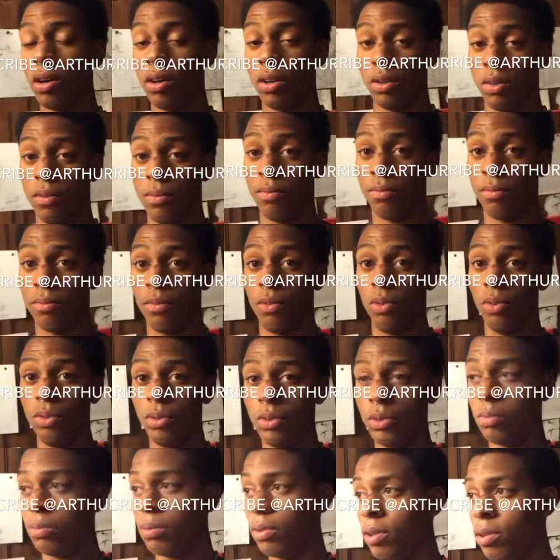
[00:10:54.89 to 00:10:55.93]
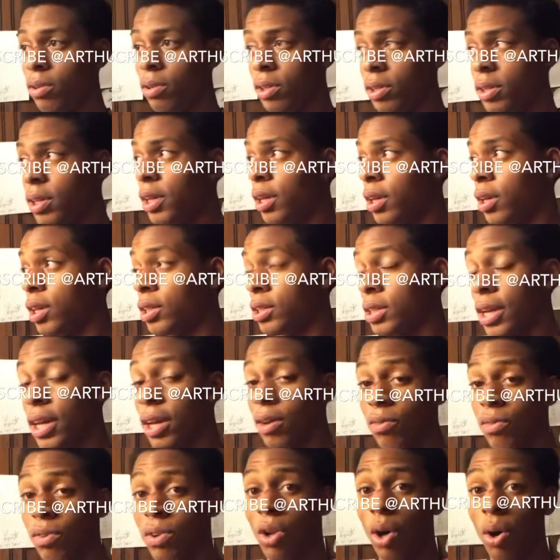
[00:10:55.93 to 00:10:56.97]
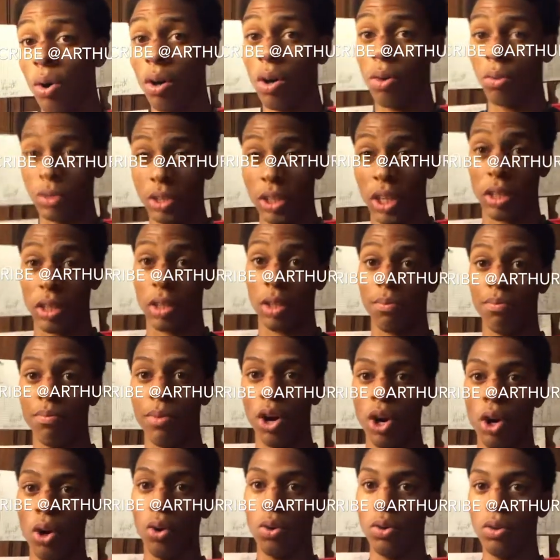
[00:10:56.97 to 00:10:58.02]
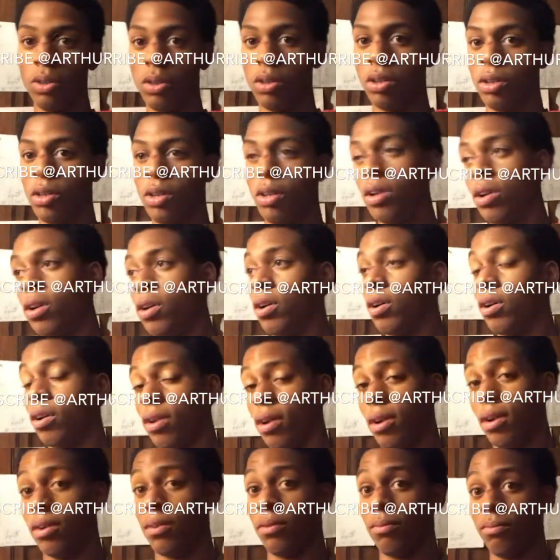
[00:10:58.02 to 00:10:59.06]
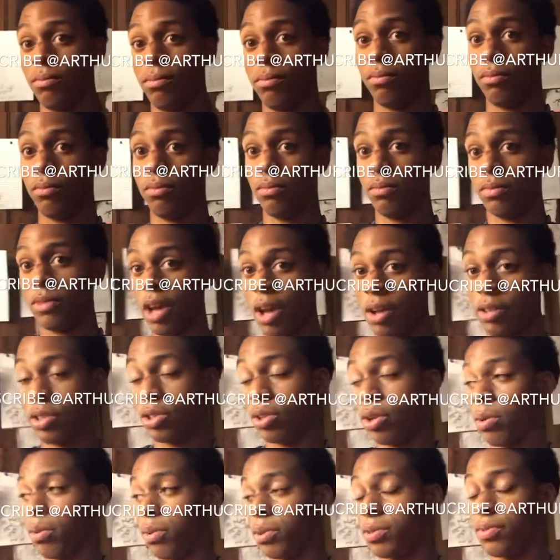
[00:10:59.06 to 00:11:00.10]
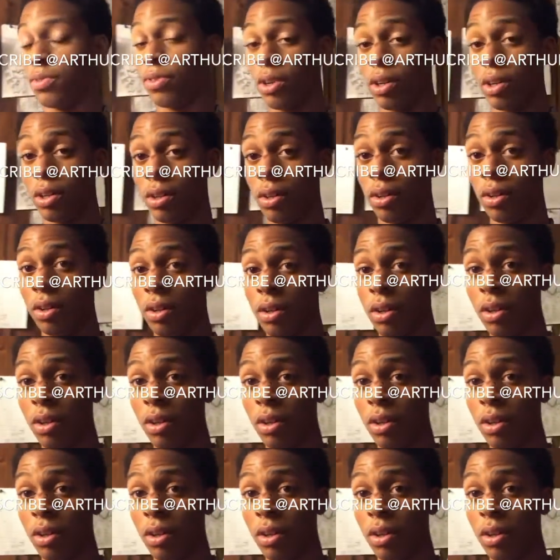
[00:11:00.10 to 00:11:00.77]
It was a pretty great day. Got to hang out with Noah. We shot the bow. That's always fun.